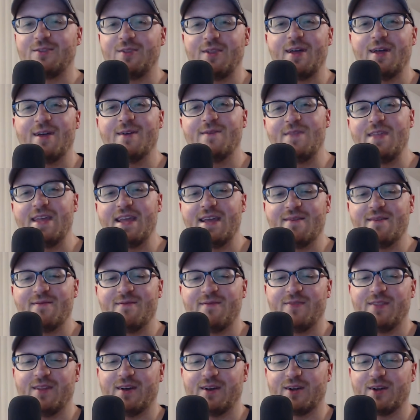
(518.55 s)
to
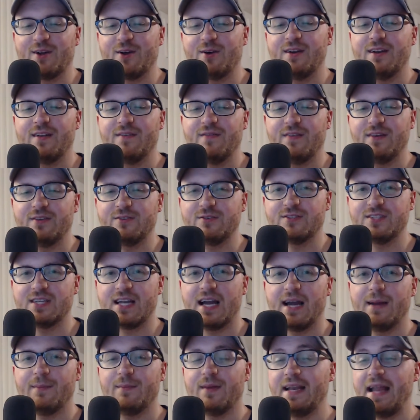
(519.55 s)
the current Avengers
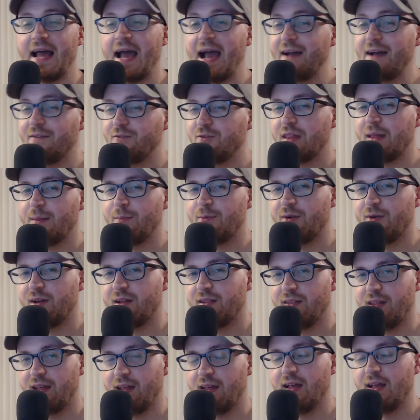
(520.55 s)
timeline after they
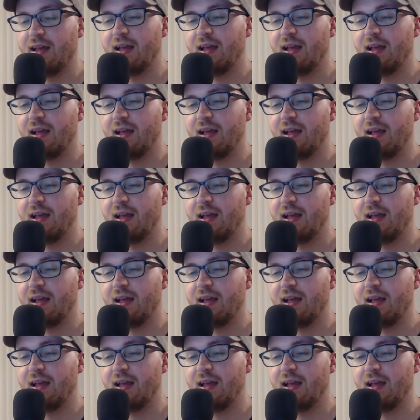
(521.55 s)
bring